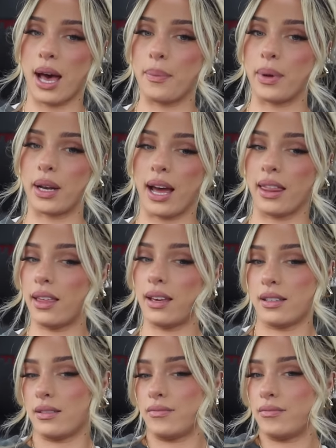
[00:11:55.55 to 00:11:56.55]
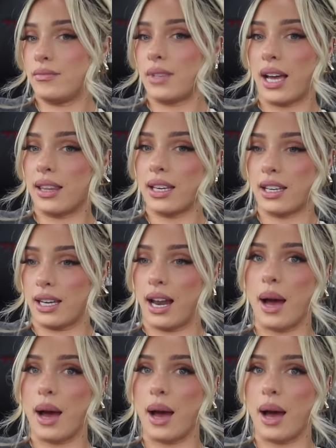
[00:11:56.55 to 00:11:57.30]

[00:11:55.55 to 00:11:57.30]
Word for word: that, but I think I think it can